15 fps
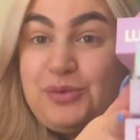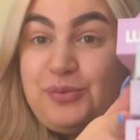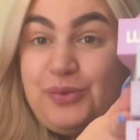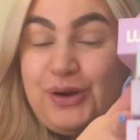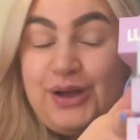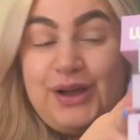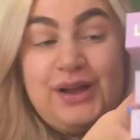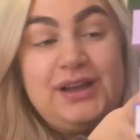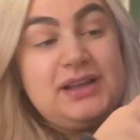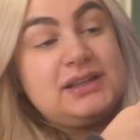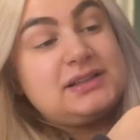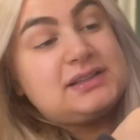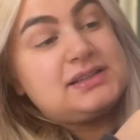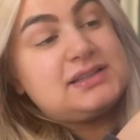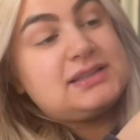
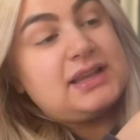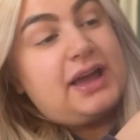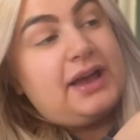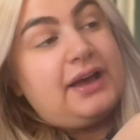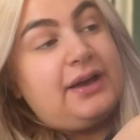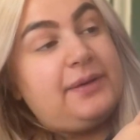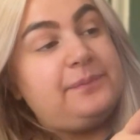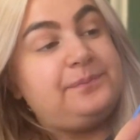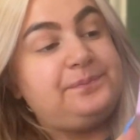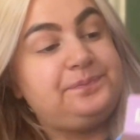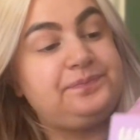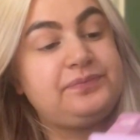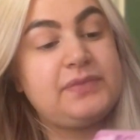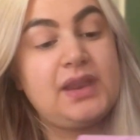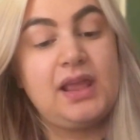works. I've
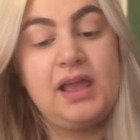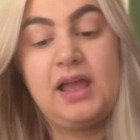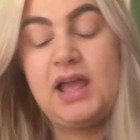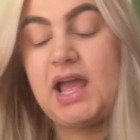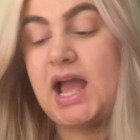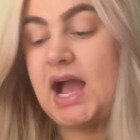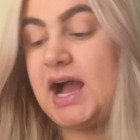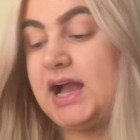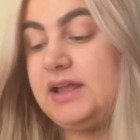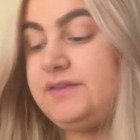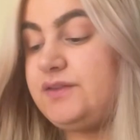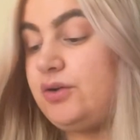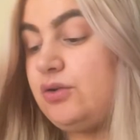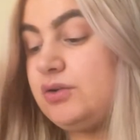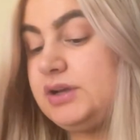
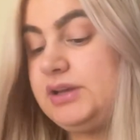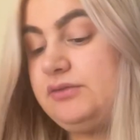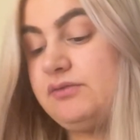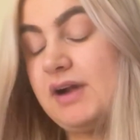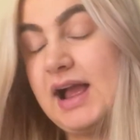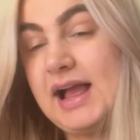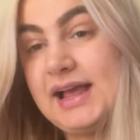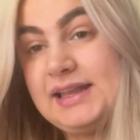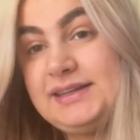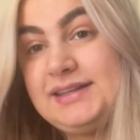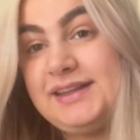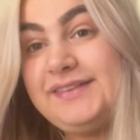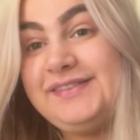already read